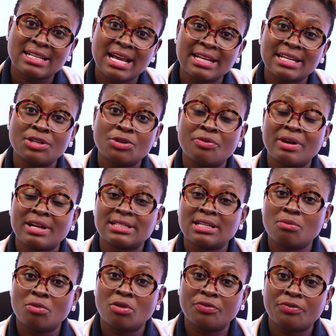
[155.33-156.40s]
an
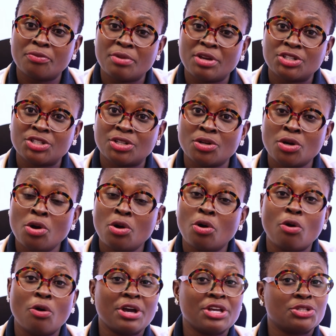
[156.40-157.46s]
anorectal malformation
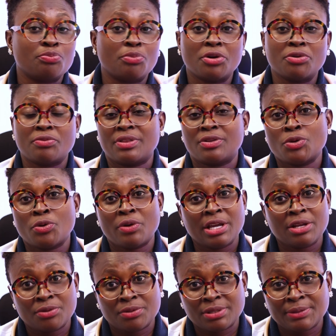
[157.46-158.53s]
or is born with no
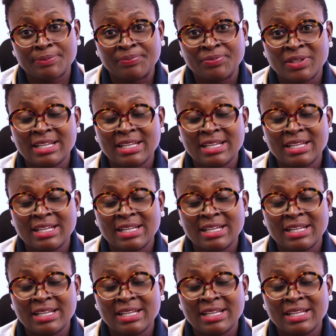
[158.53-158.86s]
anus?